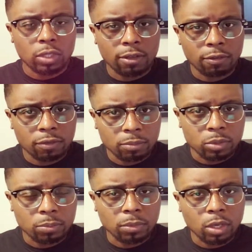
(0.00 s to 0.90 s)
gives him
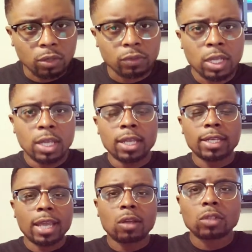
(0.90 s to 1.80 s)
some girth
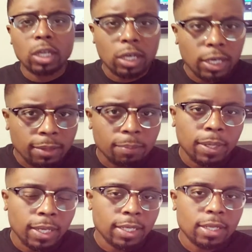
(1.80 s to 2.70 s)
down there in the
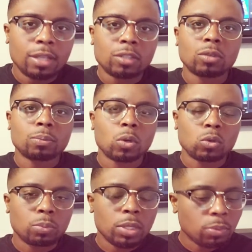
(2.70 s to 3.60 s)
paint to
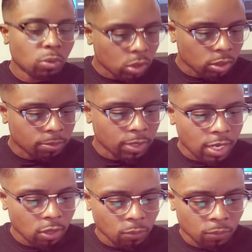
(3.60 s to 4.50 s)
post people up.
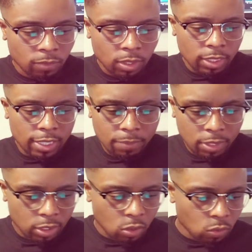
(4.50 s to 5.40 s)
Now, keeping
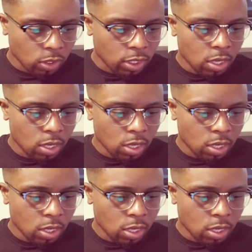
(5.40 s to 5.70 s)
it going.